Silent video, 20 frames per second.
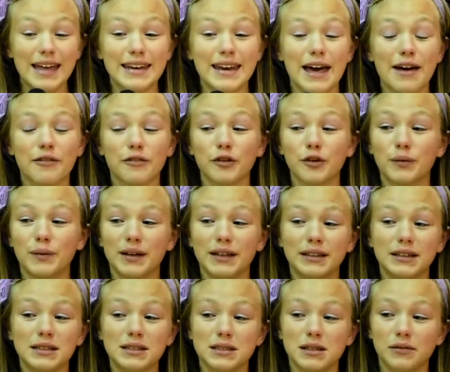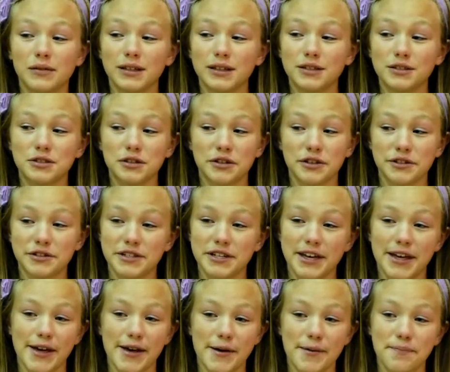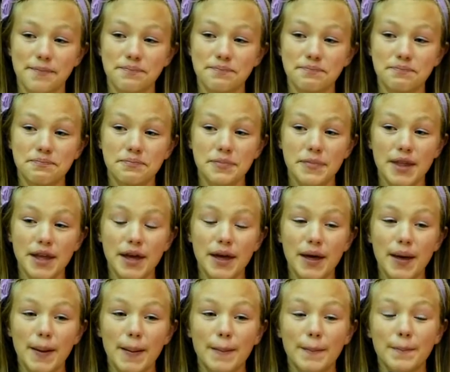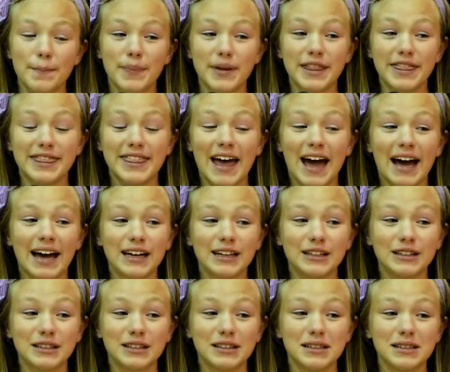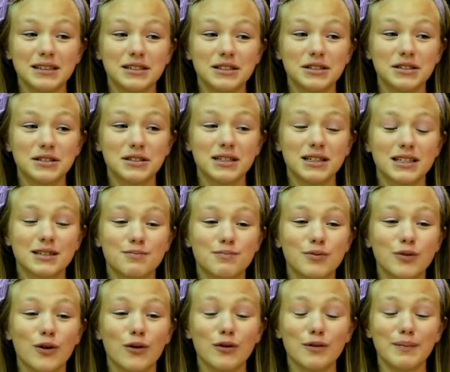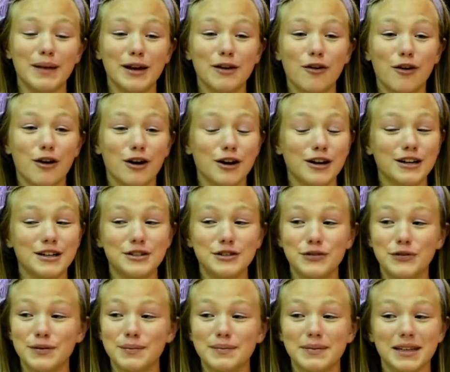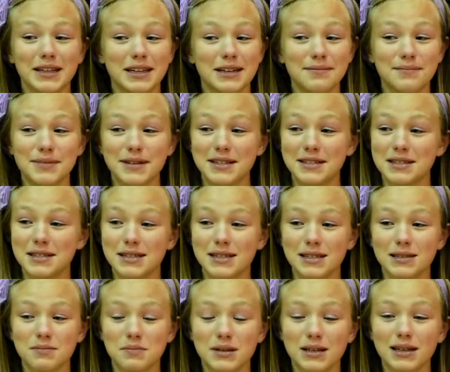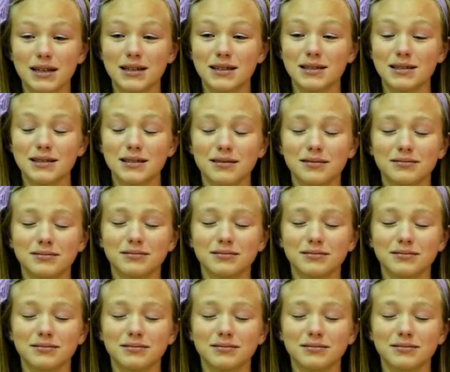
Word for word: and everyone is going to turn to him. But that just broke my heart into a million pieces because